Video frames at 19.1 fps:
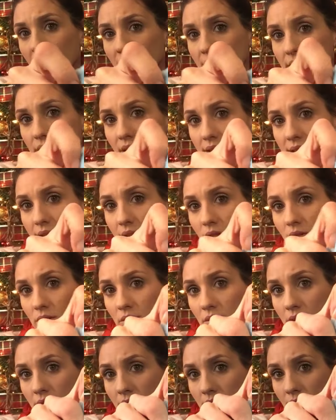Also has
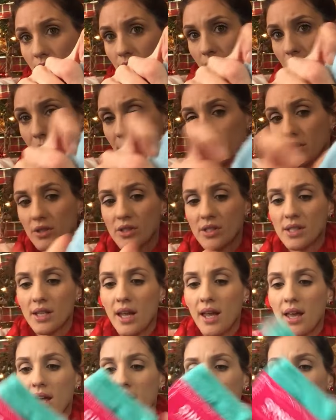little grippers.
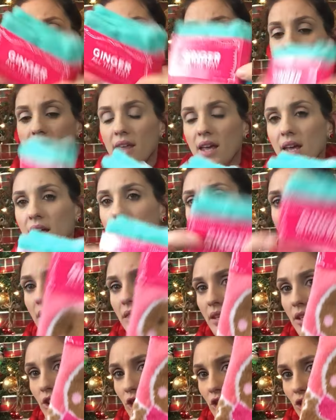And then
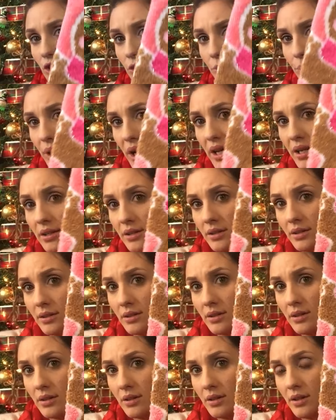the gingerbread.
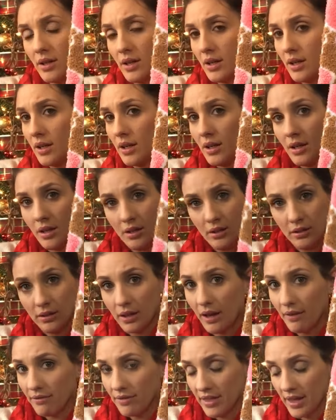
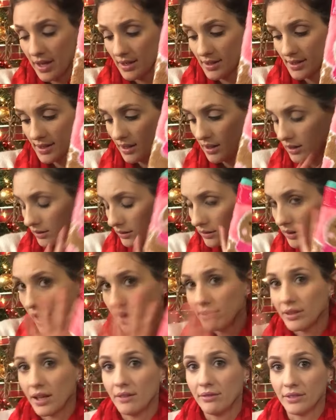Love these.
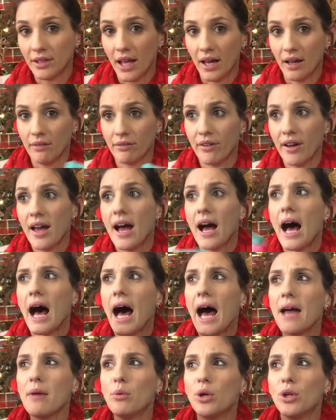Love, love, love.
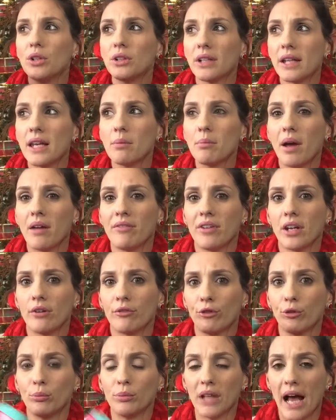I will link my
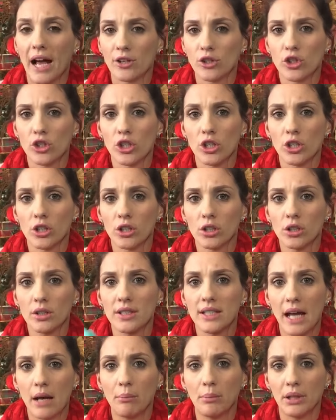video from last
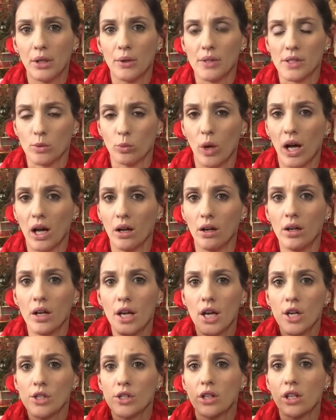year down below as
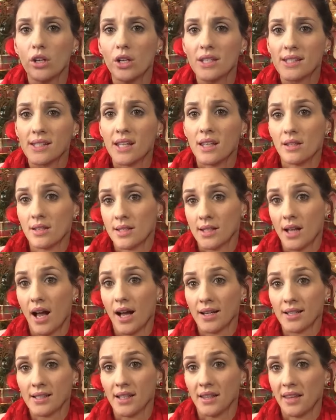well, so that you can see the
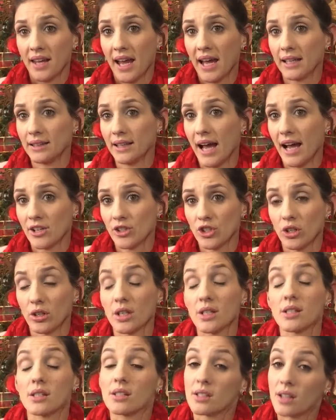socks that they had last year,
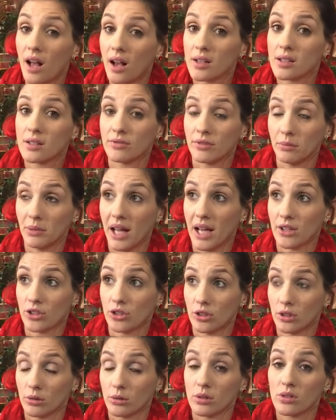because the socks from
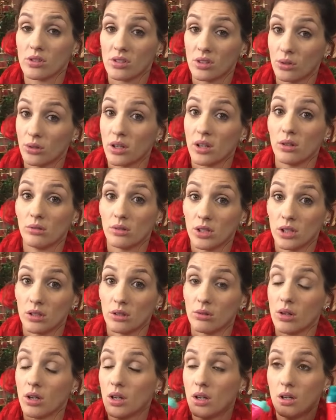last year were so cute
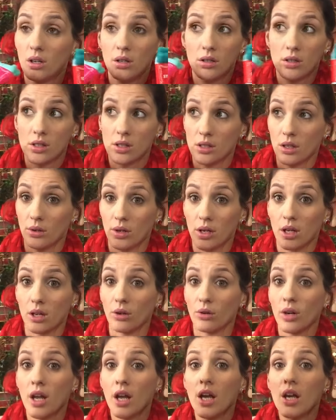too. So
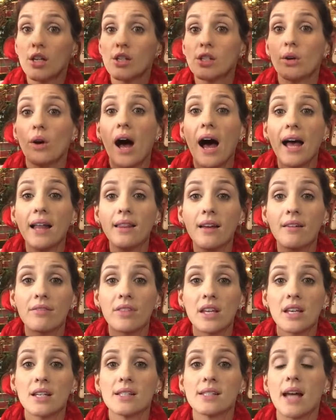cute. So I
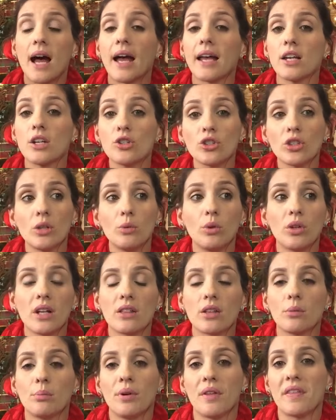love these. I usually will
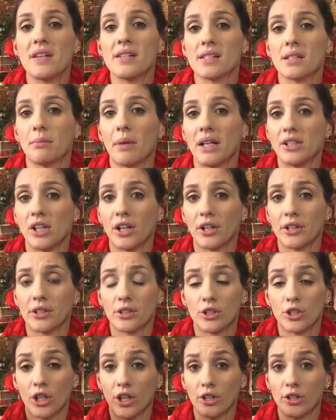either put these in my
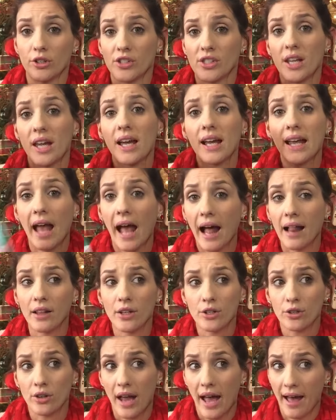daughter's
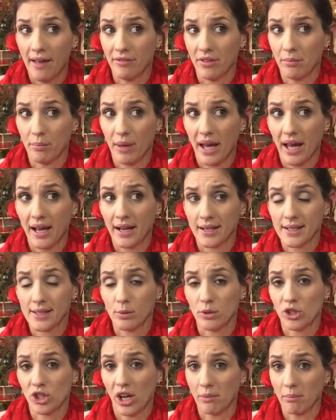calendar advent
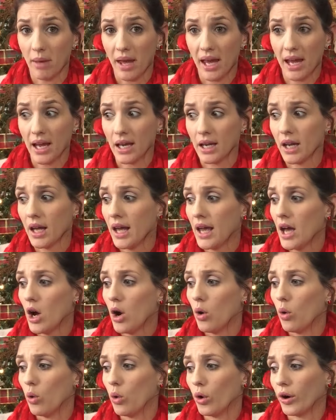bags, which I made,
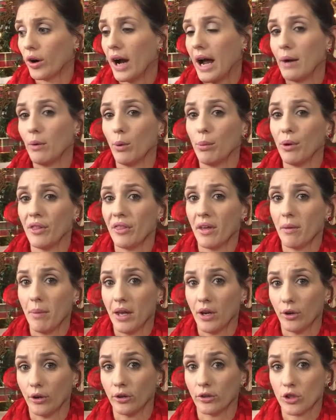or I will put them
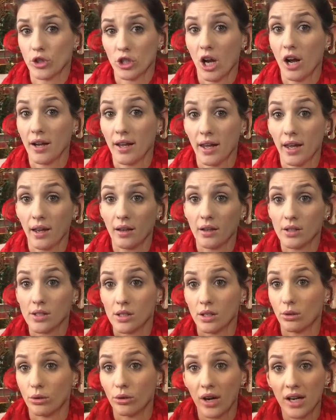in her stocking.
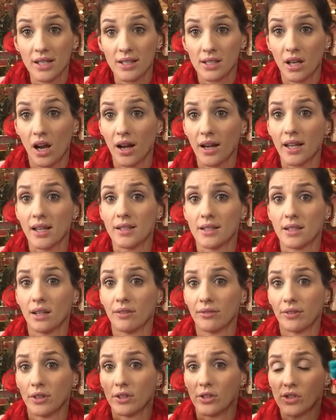So great stocking
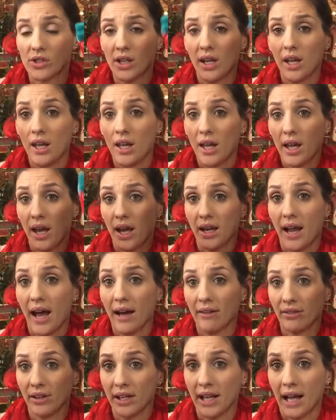stuffers and
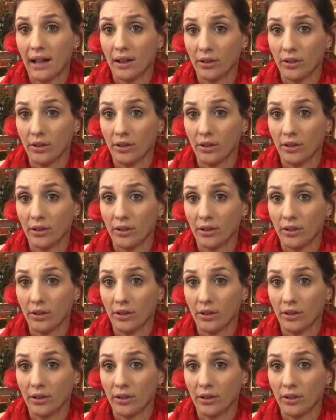advent